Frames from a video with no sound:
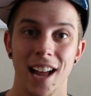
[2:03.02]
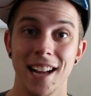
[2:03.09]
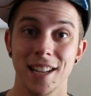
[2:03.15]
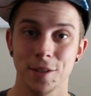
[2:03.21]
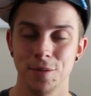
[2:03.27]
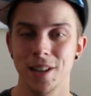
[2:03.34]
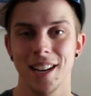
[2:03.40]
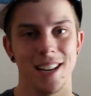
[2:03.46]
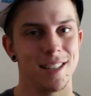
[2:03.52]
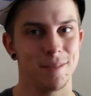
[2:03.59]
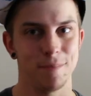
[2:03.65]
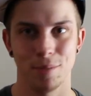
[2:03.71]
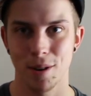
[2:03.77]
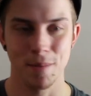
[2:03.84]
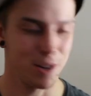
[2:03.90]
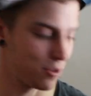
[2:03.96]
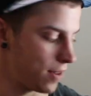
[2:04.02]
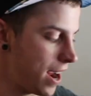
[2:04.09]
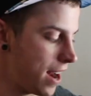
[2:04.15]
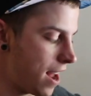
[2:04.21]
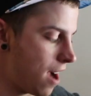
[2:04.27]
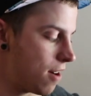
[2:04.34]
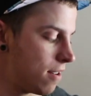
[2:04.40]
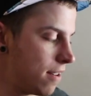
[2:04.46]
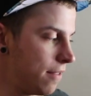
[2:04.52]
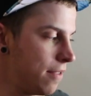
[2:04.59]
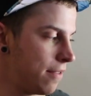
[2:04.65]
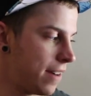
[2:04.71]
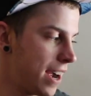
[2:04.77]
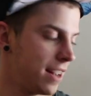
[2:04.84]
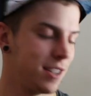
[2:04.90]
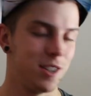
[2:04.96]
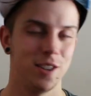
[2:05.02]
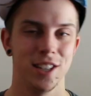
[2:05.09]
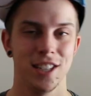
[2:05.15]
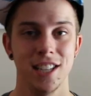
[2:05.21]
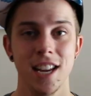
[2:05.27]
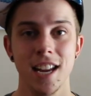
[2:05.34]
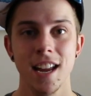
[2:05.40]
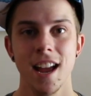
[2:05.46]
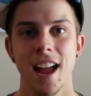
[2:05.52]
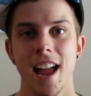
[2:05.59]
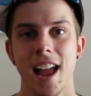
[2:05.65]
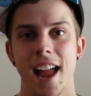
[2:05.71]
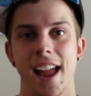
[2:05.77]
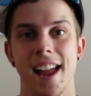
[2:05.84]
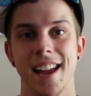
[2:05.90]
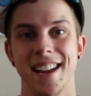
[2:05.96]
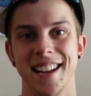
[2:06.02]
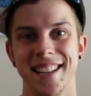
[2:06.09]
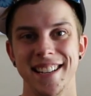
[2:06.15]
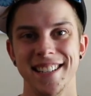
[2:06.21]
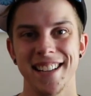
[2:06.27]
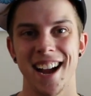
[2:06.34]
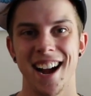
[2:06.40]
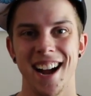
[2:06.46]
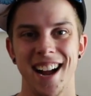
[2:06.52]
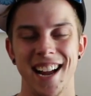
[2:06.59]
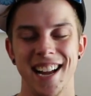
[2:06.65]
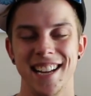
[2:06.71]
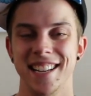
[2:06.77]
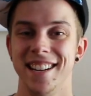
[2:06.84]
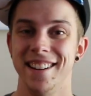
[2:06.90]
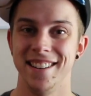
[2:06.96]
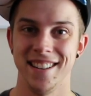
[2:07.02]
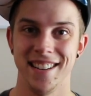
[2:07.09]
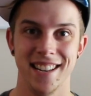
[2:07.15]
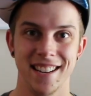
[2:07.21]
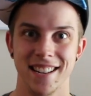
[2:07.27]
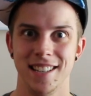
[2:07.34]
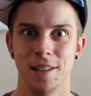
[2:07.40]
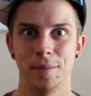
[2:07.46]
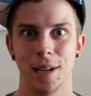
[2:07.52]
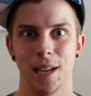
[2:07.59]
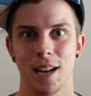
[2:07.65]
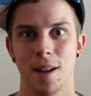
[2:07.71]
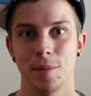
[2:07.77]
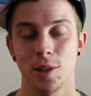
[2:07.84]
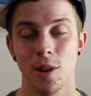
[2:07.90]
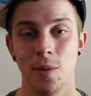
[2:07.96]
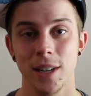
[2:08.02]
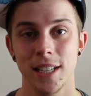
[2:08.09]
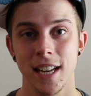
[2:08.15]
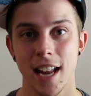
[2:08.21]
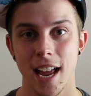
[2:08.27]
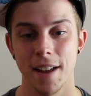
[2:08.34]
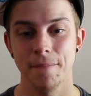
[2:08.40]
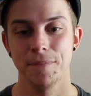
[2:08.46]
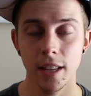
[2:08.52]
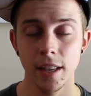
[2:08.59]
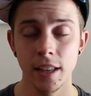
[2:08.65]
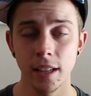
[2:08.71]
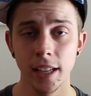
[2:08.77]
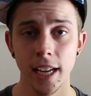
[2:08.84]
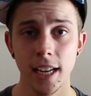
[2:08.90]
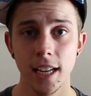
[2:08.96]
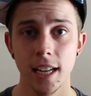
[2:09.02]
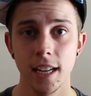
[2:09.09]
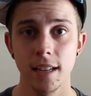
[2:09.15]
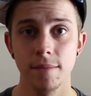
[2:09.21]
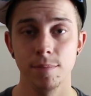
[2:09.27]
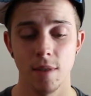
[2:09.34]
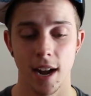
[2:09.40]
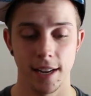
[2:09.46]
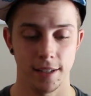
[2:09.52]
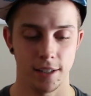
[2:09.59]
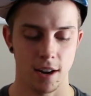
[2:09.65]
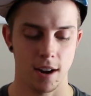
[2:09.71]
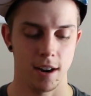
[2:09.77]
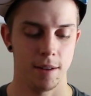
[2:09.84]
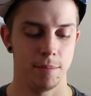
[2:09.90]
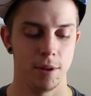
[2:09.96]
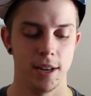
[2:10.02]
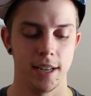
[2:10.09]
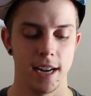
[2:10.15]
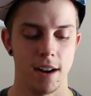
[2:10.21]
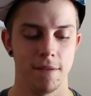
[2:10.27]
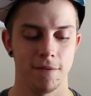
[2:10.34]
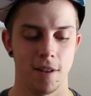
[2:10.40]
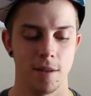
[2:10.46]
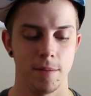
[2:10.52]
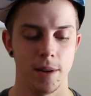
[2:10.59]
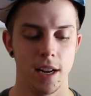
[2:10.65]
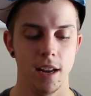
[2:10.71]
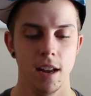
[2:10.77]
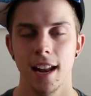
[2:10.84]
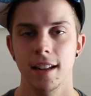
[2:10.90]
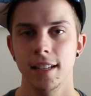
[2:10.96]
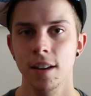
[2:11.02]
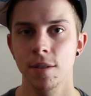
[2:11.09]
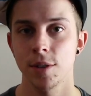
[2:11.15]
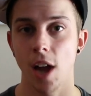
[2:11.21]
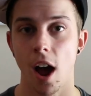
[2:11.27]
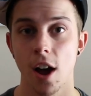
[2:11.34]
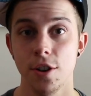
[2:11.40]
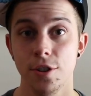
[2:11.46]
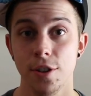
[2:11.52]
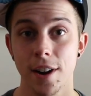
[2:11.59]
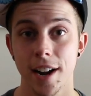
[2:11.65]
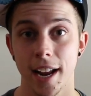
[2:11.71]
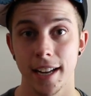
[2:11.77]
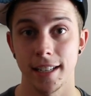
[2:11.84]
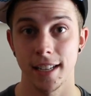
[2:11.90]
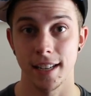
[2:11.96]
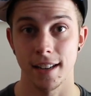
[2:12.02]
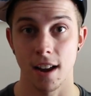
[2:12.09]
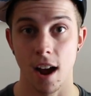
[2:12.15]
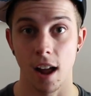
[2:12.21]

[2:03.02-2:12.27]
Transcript: last week I pretty much ran out of the vial, as you can see, and I needed to pick it up. So I went today, the lady I saw her put it down in front of me and it said it was $118.